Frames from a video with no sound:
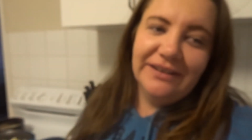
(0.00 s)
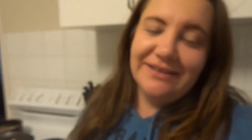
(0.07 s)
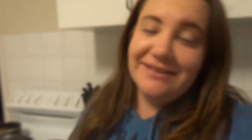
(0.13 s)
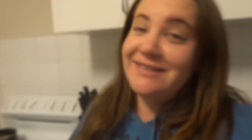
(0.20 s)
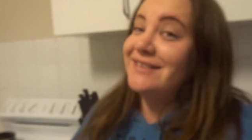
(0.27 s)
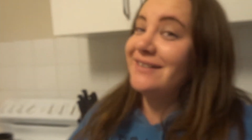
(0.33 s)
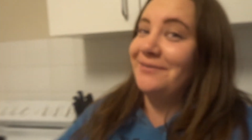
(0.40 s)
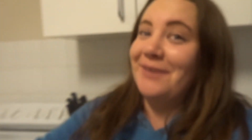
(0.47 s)

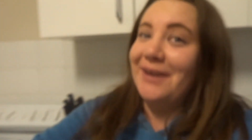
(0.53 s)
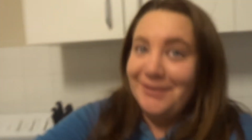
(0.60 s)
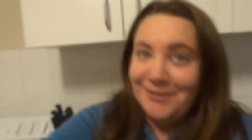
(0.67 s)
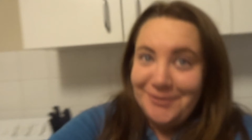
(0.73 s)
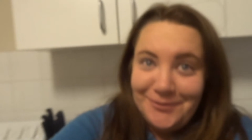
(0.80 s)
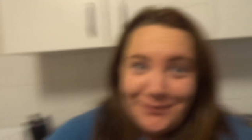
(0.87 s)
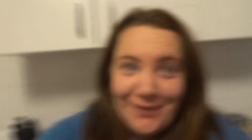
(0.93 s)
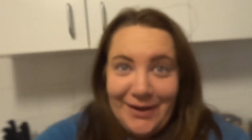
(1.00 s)
It's
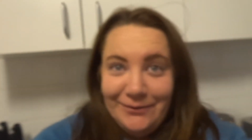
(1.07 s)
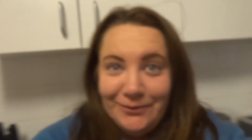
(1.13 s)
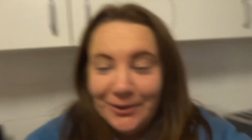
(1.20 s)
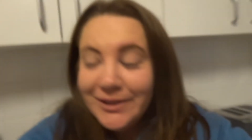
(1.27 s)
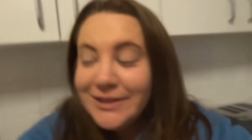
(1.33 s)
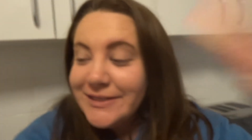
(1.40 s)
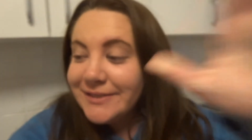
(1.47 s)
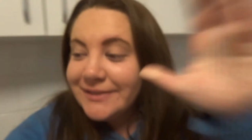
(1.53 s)
Nevaeh's
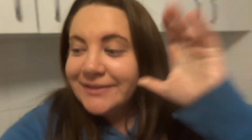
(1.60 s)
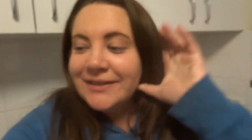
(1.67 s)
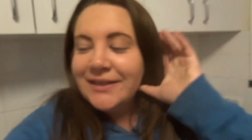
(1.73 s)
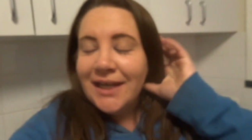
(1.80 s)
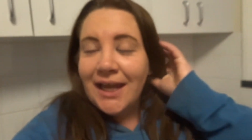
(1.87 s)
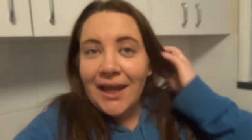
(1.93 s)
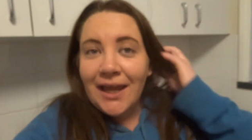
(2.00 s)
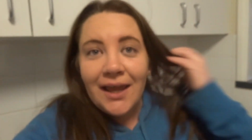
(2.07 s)
favourite.
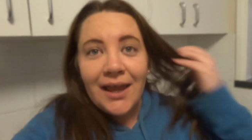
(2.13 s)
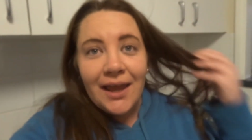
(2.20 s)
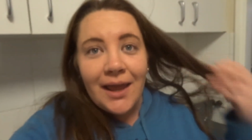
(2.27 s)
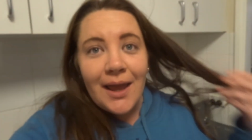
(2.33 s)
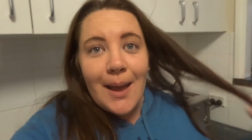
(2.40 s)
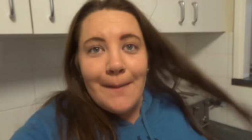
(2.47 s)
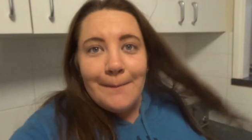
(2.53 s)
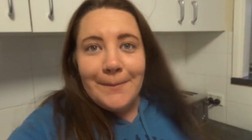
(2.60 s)

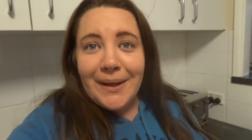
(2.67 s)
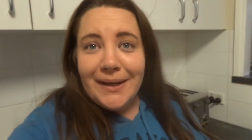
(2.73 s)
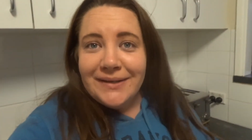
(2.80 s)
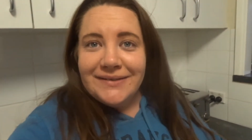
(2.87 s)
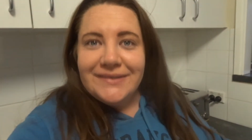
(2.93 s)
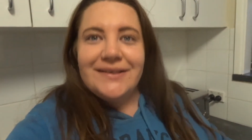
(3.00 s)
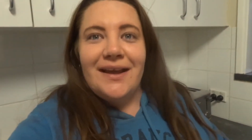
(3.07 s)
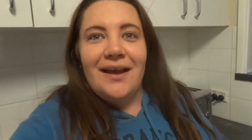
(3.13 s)

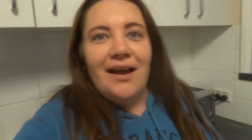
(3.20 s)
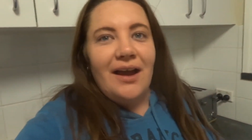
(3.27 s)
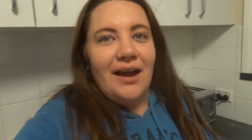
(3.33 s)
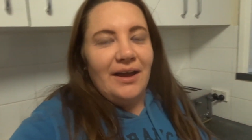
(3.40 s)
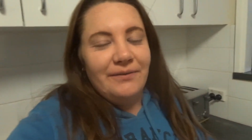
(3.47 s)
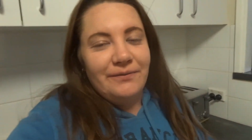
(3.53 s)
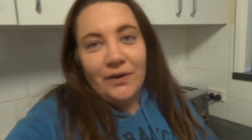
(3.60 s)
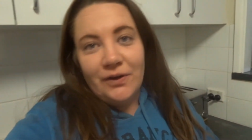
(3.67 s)
But
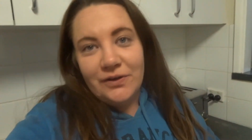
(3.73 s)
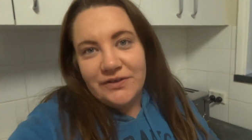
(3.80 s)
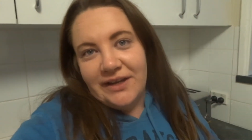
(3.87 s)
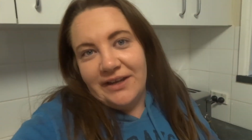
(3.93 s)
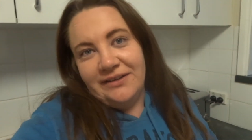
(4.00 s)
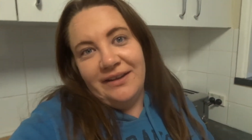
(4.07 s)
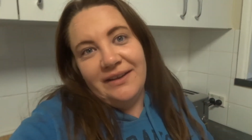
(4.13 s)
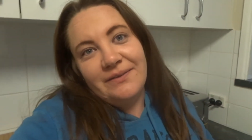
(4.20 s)
I forgot to
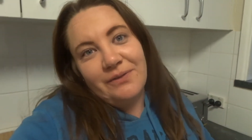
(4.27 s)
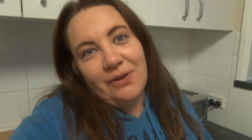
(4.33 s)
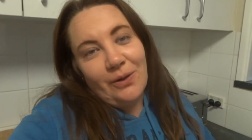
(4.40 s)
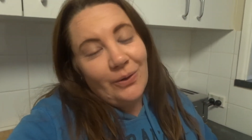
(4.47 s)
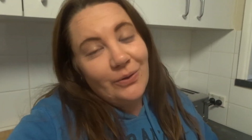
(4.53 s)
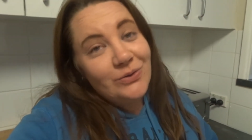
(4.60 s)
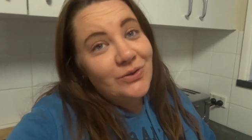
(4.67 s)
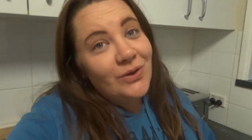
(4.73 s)
end this
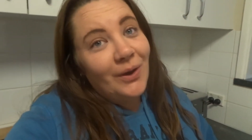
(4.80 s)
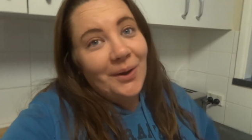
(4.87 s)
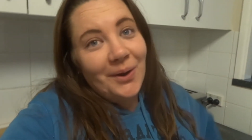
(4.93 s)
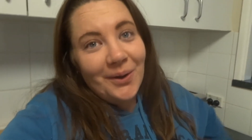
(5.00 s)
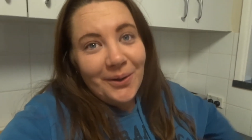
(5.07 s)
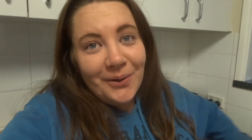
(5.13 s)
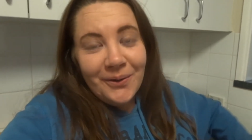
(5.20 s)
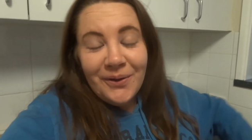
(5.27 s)
vlog. So
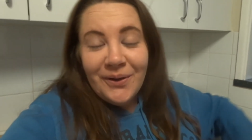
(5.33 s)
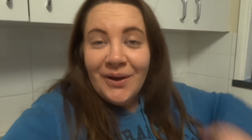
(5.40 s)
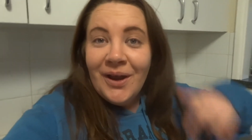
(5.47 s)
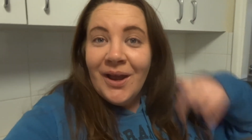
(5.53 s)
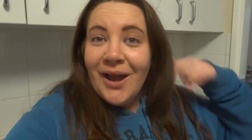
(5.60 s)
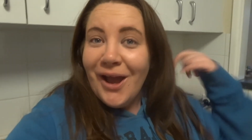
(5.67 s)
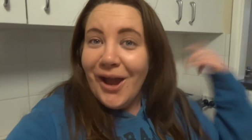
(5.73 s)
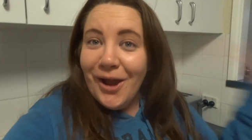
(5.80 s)

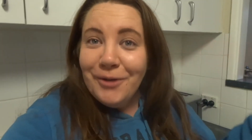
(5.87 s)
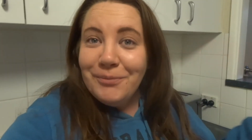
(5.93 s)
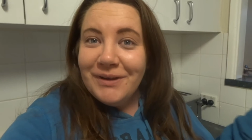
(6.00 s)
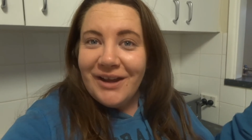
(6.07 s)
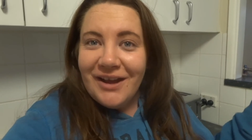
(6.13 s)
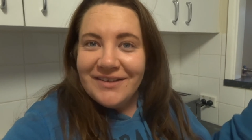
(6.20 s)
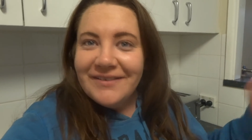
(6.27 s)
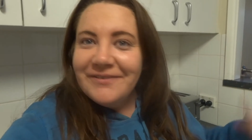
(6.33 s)
I hope you
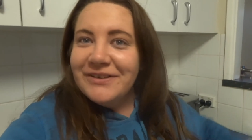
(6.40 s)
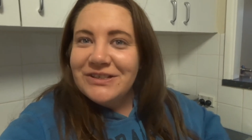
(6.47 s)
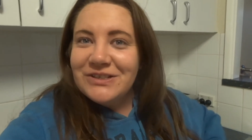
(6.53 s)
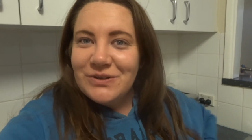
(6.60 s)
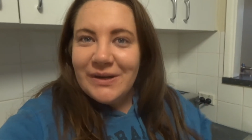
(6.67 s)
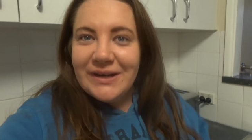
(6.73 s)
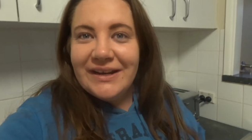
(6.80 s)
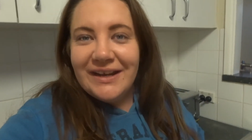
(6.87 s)
guys have
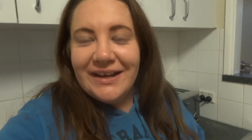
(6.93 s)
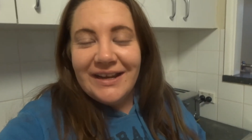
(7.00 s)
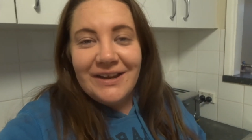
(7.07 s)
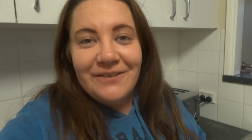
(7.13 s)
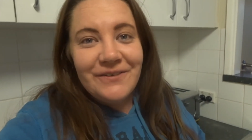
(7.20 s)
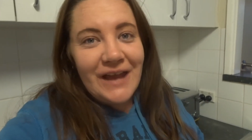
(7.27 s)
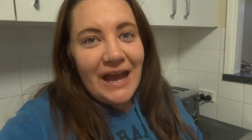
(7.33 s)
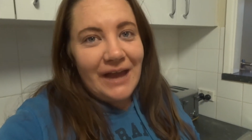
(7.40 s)
enjoyed it.
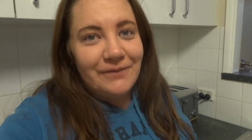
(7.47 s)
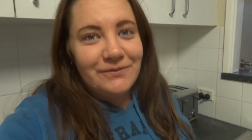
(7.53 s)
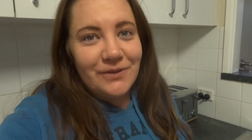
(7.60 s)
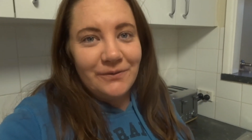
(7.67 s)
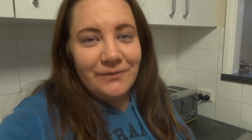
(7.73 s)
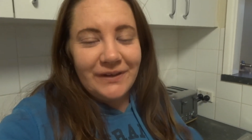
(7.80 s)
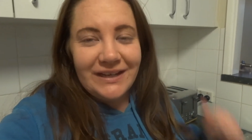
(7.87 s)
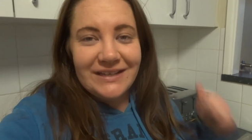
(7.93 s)
If you have,
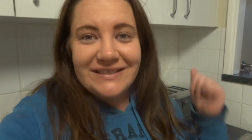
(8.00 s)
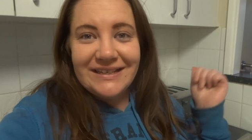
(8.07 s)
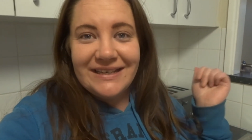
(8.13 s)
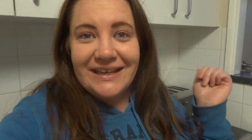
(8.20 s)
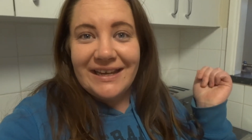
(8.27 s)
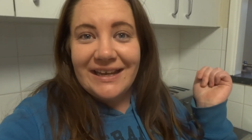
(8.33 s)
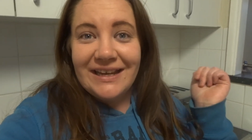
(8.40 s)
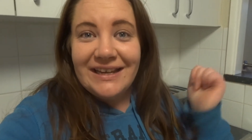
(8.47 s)
don't forget to
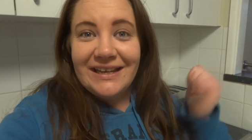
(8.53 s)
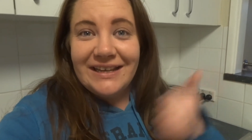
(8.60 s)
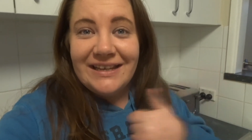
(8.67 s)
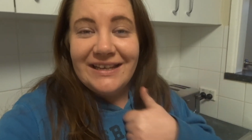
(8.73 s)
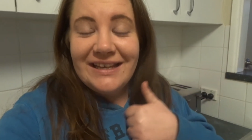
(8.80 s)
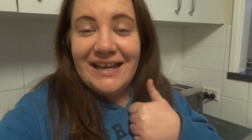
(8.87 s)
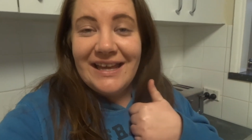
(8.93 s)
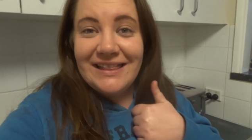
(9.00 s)
hit
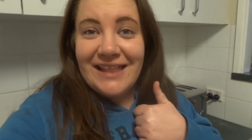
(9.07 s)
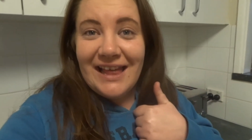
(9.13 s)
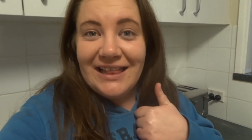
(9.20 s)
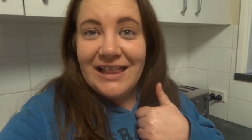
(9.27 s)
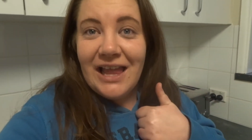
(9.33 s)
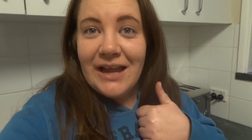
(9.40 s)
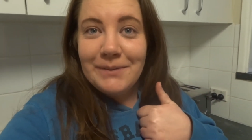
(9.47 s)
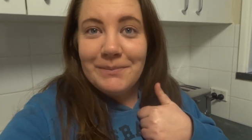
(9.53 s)
that
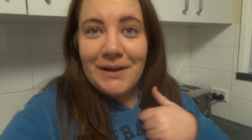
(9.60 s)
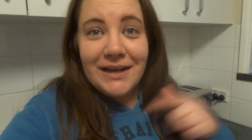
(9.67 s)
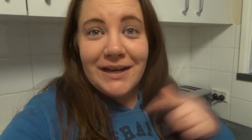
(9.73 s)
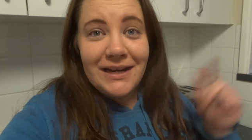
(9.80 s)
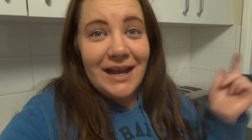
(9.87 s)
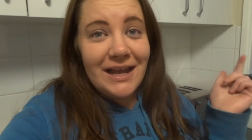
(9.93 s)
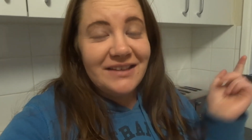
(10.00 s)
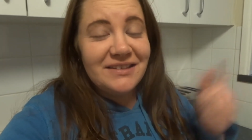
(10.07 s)
like
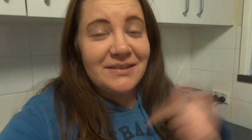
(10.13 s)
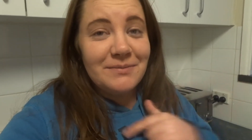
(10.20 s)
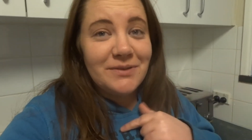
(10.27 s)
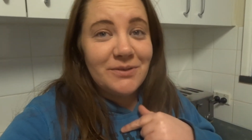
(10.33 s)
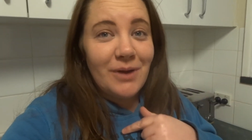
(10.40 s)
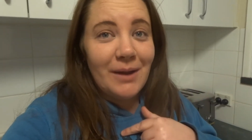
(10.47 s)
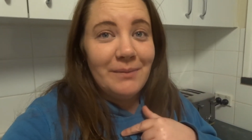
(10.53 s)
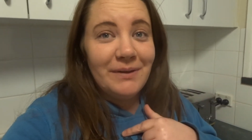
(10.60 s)
button and
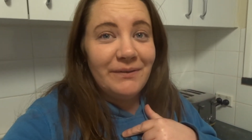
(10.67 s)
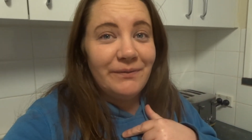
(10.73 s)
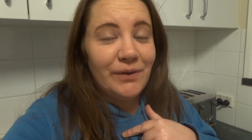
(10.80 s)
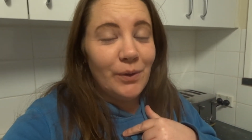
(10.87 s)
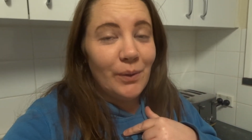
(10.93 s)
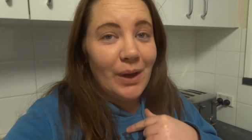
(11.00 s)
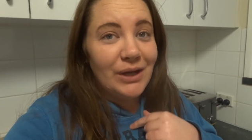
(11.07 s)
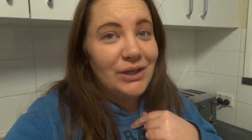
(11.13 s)
subscribe if
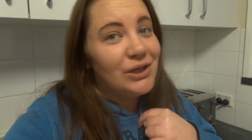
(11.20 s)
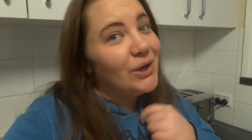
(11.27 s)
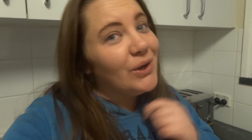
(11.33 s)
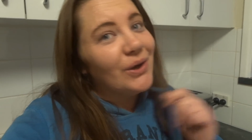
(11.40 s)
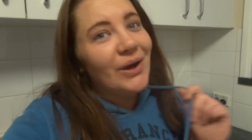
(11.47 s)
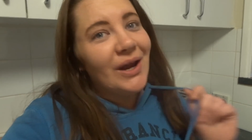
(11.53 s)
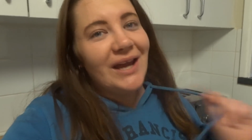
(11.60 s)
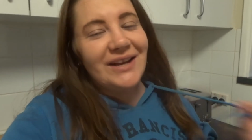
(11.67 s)
you are new.
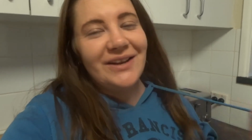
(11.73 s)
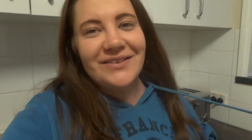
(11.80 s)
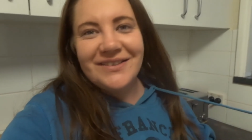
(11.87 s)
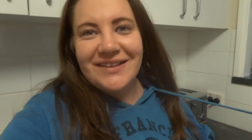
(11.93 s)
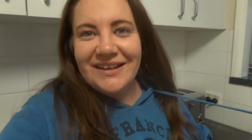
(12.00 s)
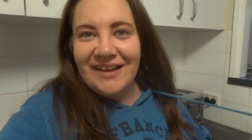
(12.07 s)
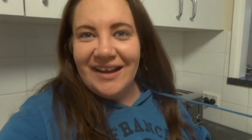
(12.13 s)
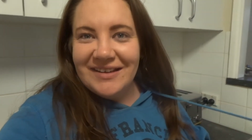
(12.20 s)
And I'll
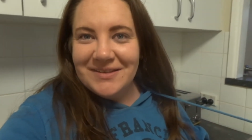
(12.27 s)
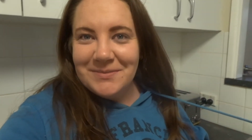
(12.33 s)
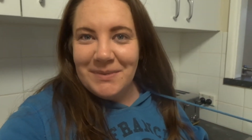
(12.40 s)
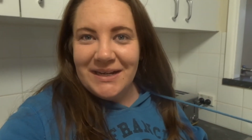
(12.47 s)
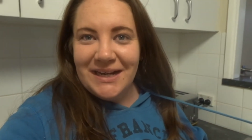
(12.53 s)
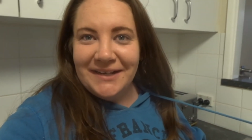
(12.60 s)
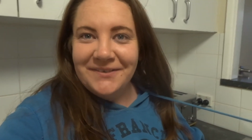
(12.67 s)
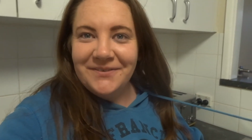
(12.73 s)
see you guys in my
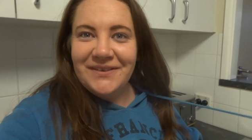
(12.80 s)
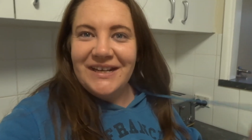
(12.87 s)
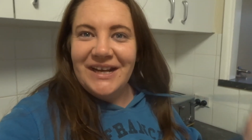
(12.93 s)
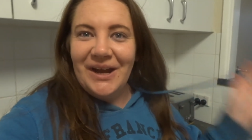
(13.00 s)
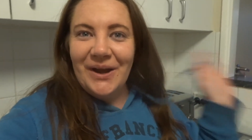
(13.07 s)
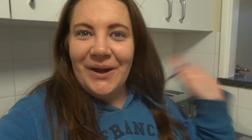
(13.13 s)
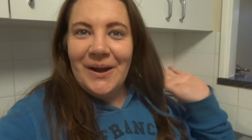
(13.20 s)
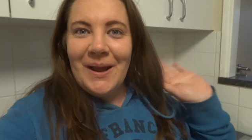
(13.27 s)
next
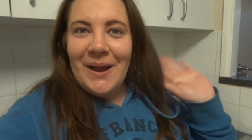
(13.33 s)
video.